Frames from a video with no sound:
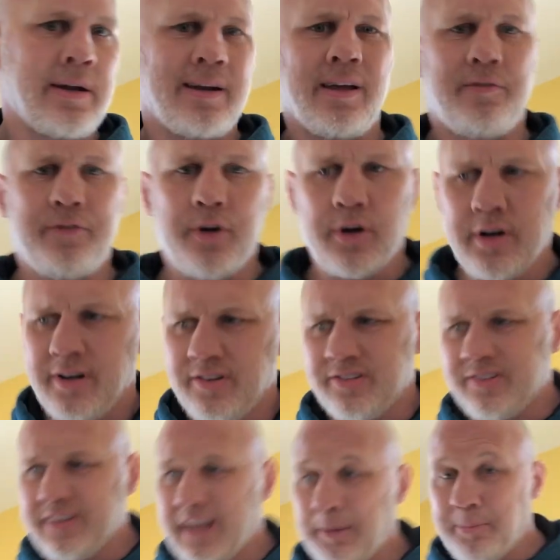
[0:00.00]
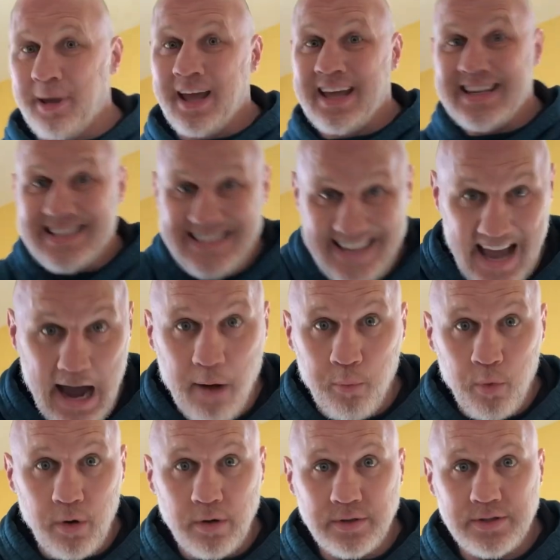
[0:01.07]
If you're going to slip
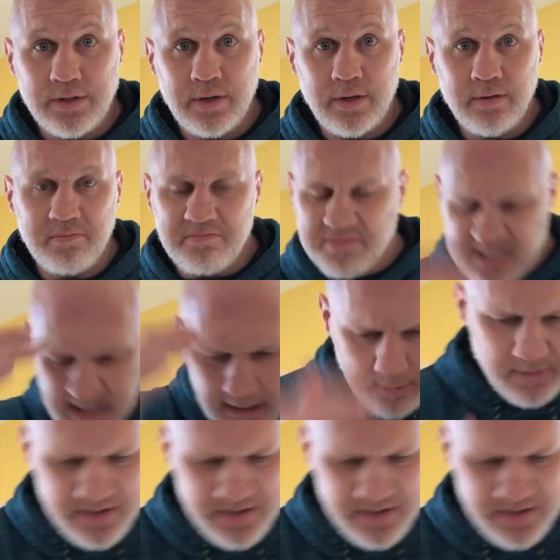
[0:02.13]
downwards, say I'm